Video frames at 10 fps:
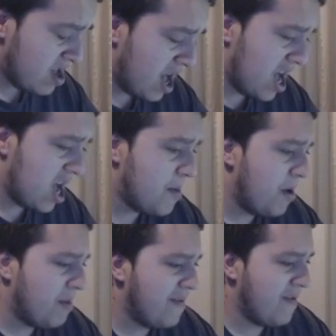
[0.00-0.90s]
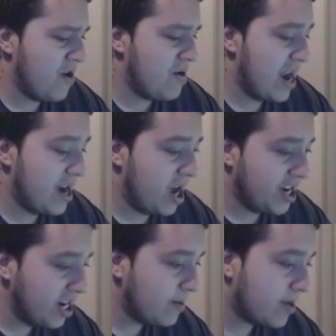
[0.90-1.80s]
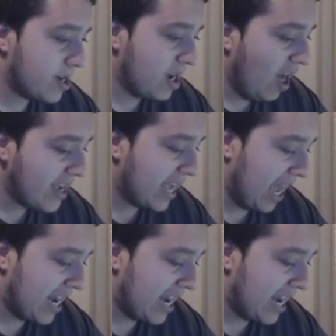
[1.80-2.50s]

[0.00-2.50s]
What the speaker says: on my phone, and I did like it.